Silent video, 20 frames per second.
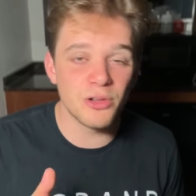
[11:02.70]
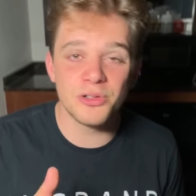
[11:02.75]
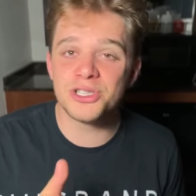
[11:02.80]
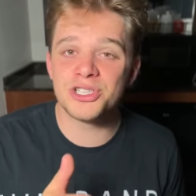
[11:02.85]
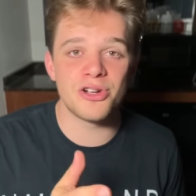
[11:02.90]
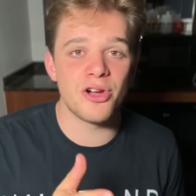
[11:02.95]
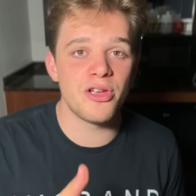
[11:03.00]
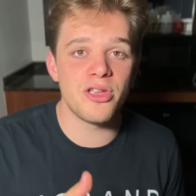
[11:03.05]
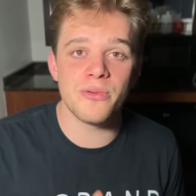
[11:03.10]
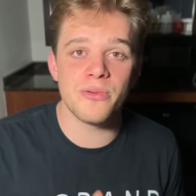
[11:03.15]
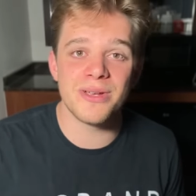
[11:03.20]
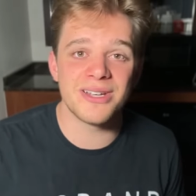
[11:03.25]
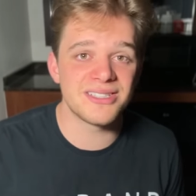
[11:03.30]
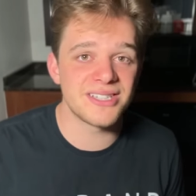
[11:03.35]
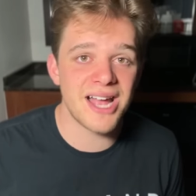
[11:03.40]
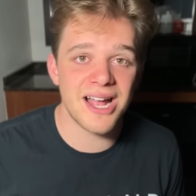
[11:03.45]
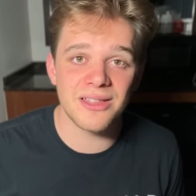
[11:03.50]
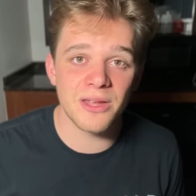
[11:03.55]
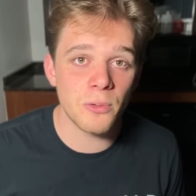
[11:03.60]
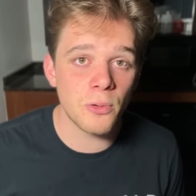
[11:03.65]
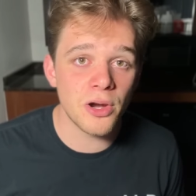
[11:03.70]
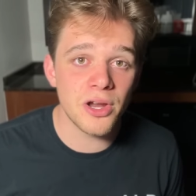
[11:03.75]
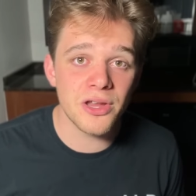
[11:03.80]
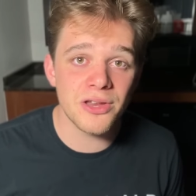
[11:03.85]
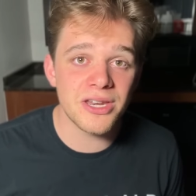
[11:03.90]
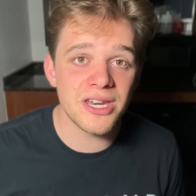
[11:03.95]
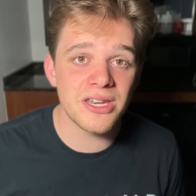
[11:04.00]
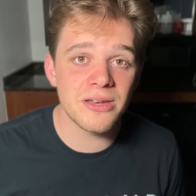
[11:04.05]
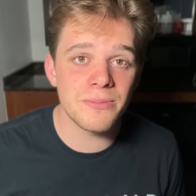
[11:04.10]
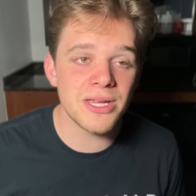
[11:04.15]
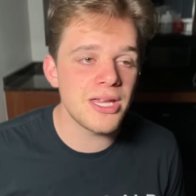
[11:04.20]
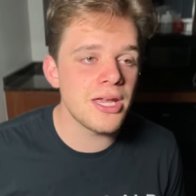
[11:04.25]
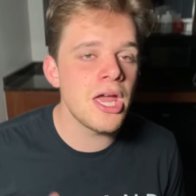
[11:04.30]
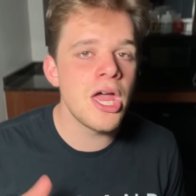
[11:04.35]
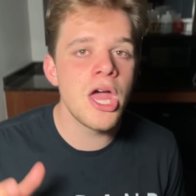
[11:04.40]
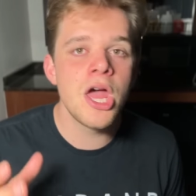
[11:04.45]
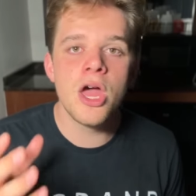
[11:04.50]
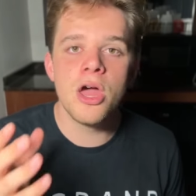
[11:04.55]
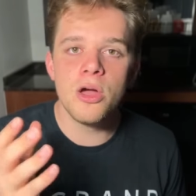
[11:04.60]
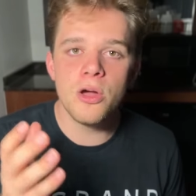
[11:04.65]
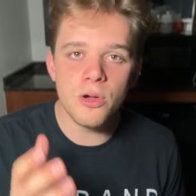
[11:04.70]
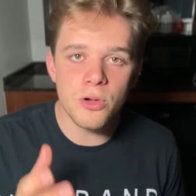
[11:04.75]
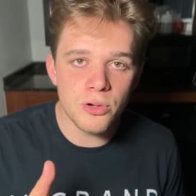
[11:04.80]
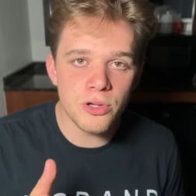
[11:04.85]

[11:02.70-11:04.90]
show you exactly where you need to be, who